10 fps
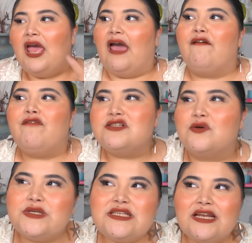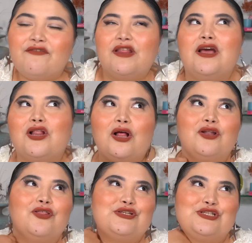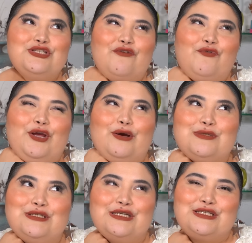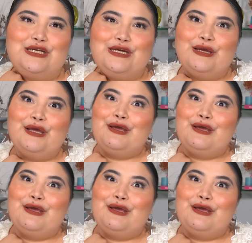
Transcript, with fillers: And for some reason, I feel like a lot of the stuff when it comes to Disney